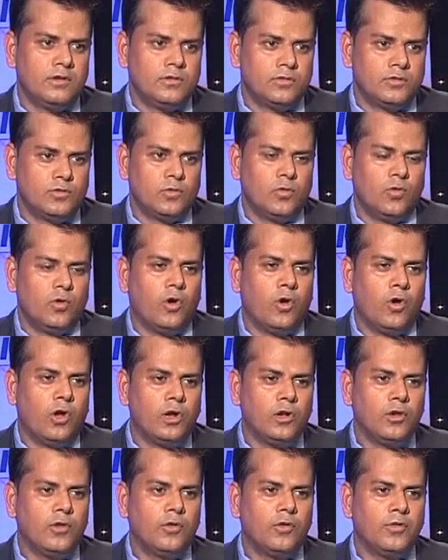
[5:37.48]
So
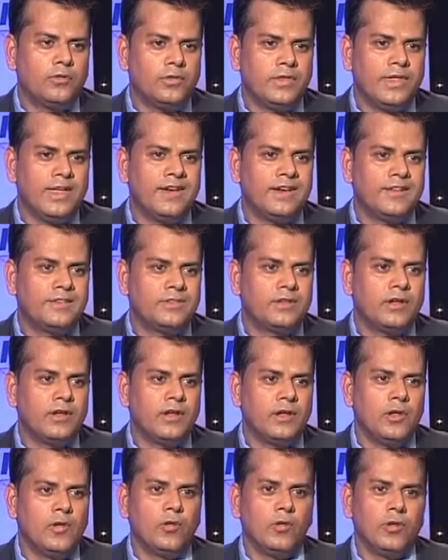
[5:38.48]
although there is,
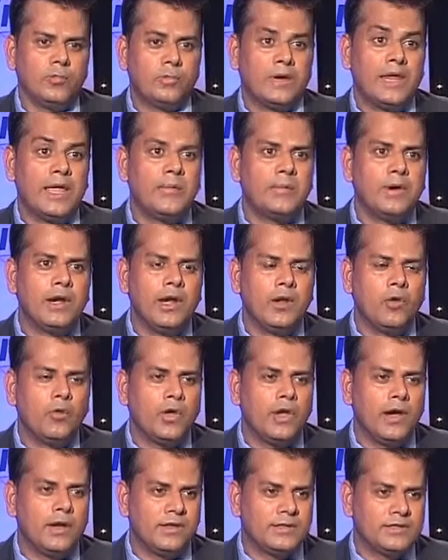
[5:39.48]
you are primarily
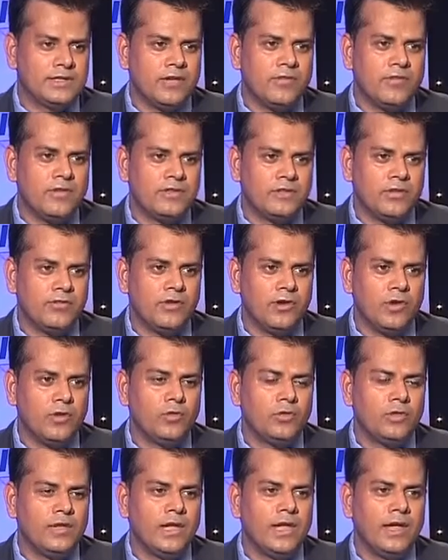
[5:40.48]
looking at a savings
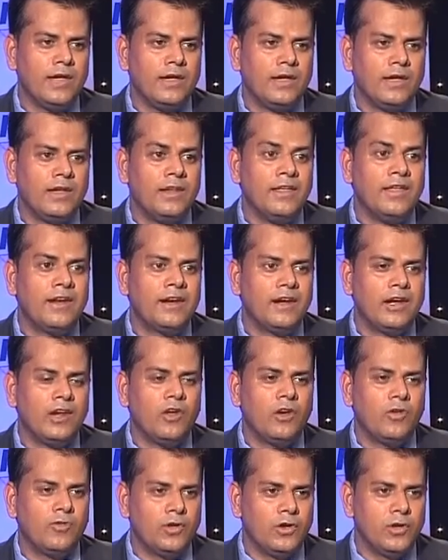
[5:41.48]
avenue, they
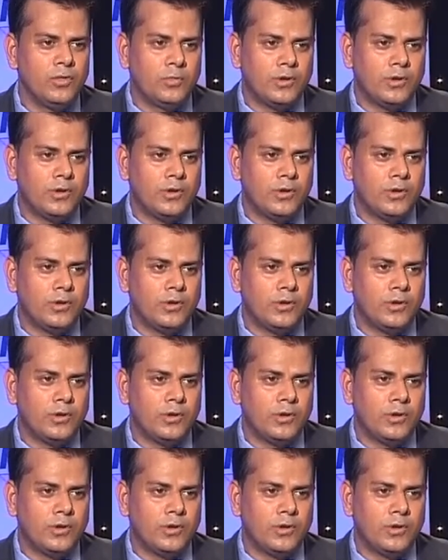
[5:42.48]
inherently offer you